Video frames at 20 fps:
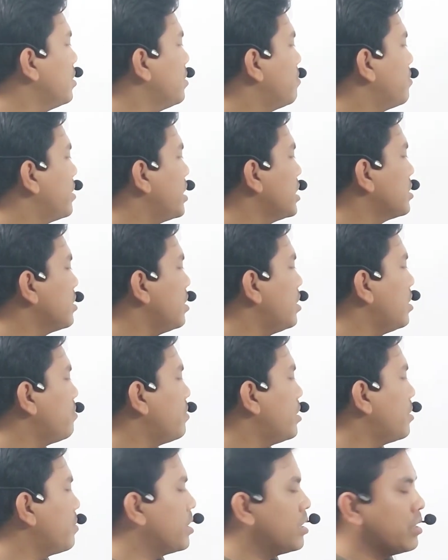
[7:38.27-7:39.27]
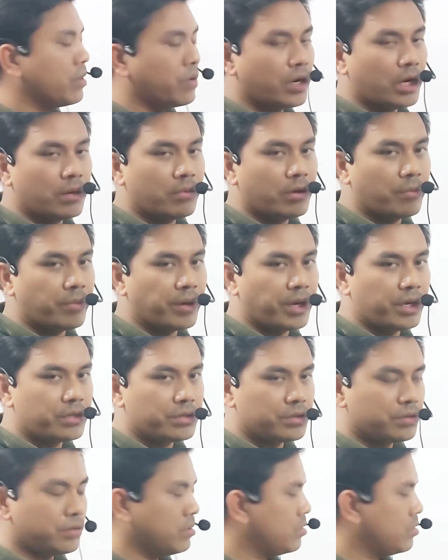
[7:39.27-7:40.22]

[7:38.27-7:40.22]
base, perpendicular by base.